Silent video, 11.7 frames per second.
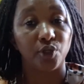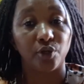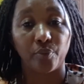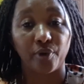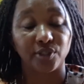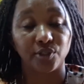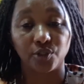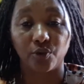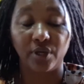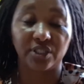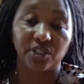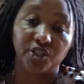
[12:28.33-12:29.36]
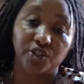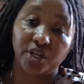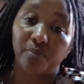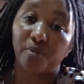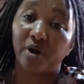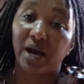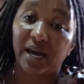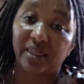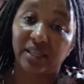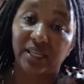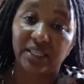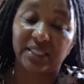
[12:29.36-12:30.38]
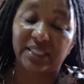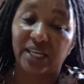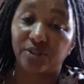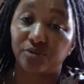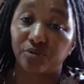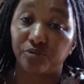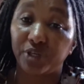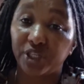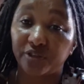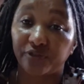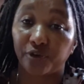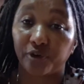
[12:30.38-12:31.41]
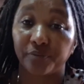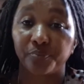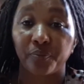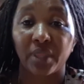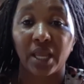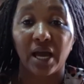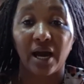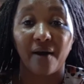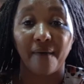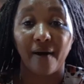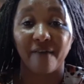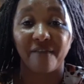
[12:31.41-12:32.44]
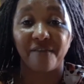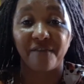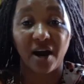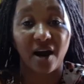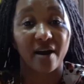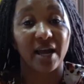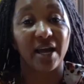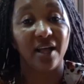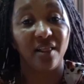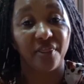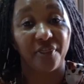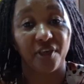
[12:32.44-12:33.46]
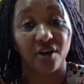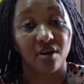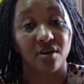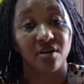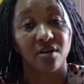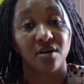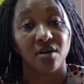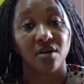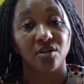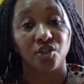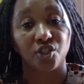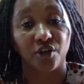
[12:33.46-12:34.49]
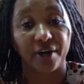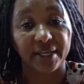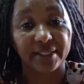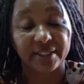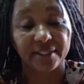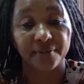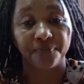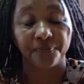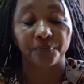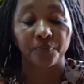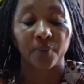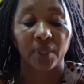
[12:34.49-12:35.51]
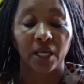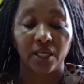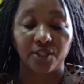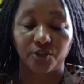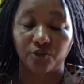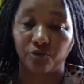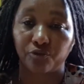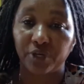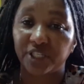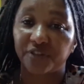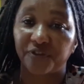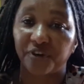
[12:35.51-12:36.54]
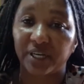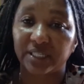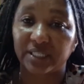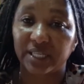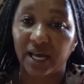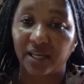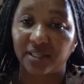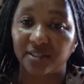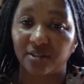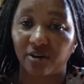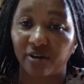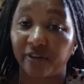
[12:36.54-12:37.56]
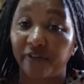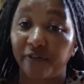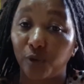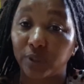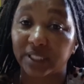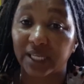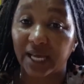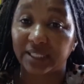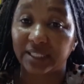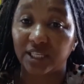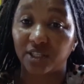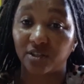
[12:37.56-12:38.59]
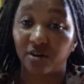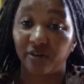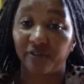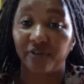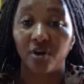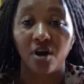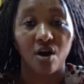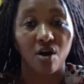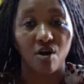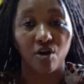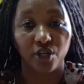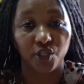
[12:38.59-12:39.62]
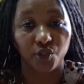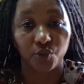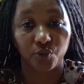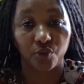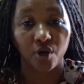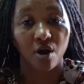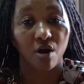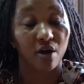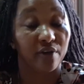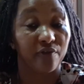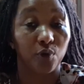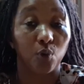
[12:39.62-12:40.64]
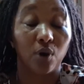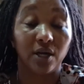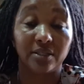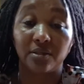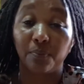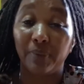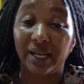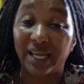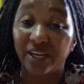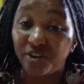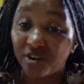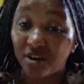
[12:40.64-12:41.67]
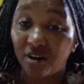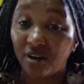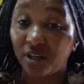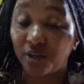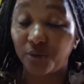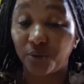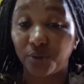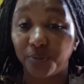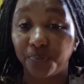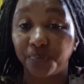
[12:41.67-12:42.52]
persons going to the gym or athletes tend to reach for. A far healthier choice is to reach for a slice or a few slices of honeydew, or if you want to blend your honeydew